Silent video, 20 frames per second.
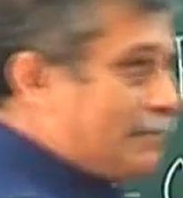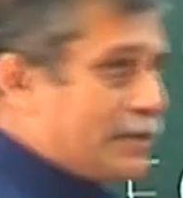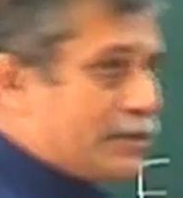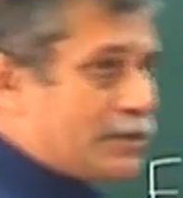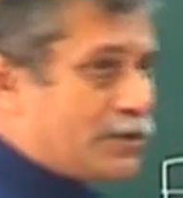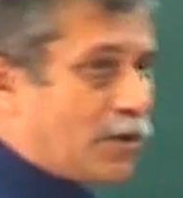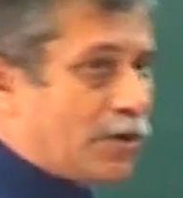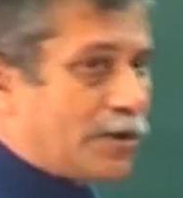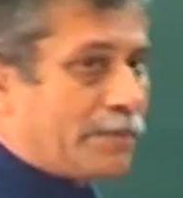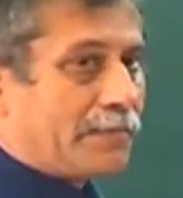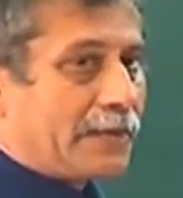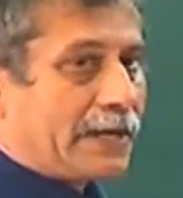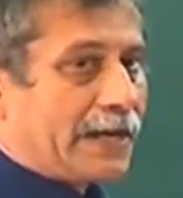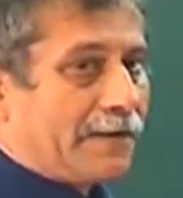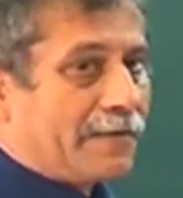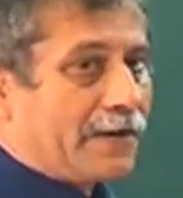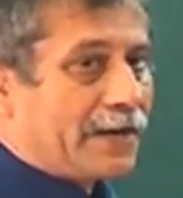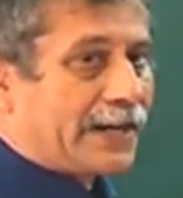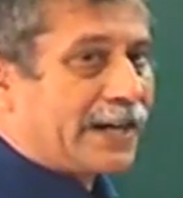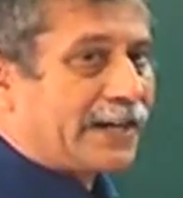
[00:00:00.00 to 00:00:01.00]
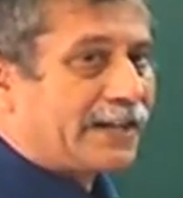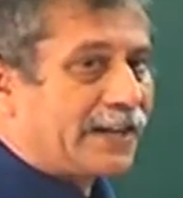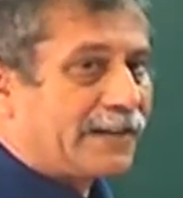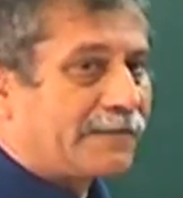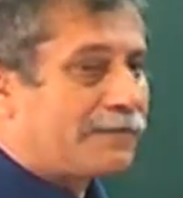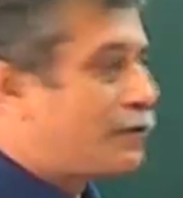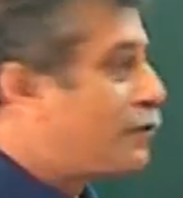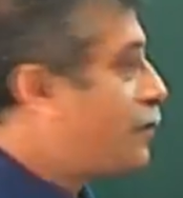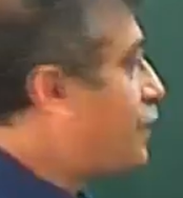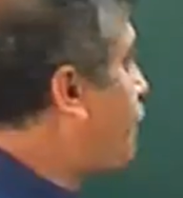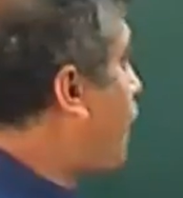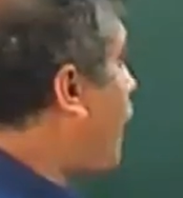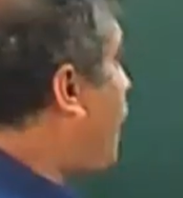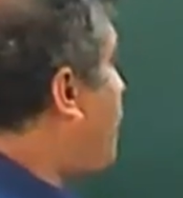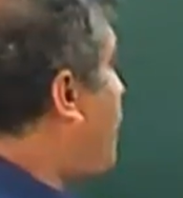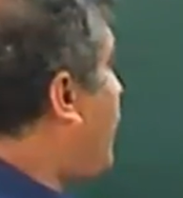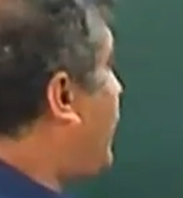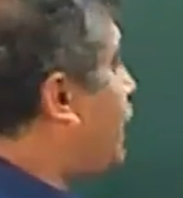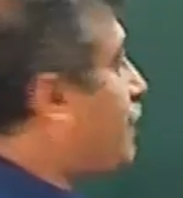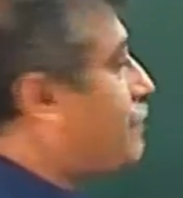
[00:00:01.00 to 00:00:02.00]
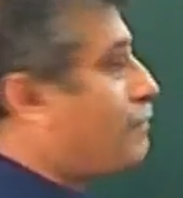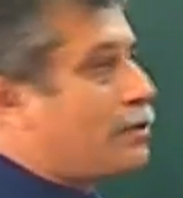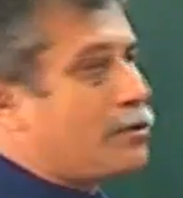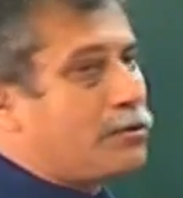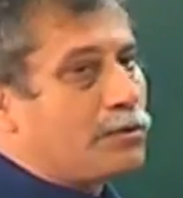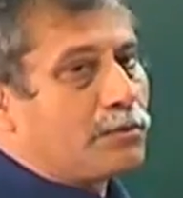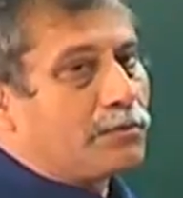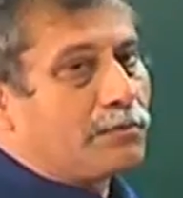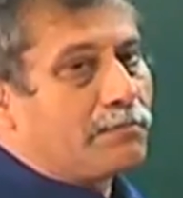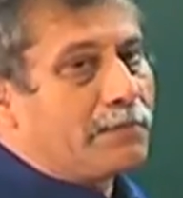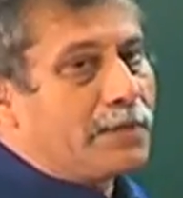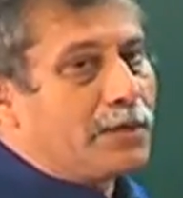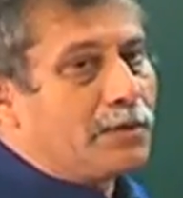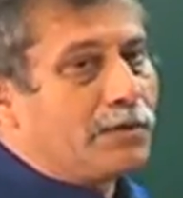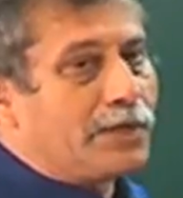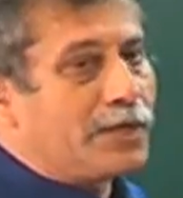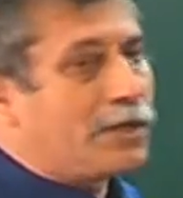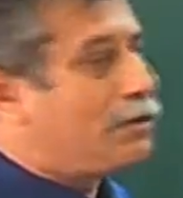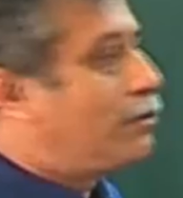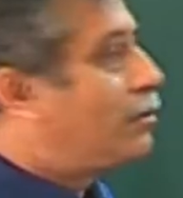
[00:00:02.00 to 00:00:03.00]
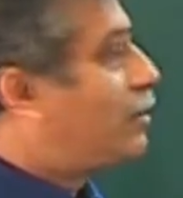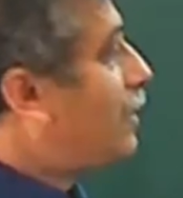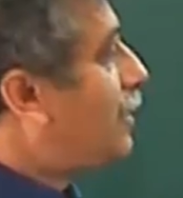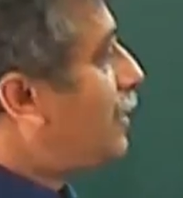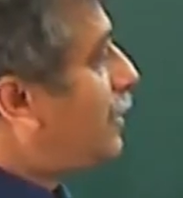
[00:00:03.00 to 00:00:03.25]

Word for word: please do not never get confused if I make it mu mu nu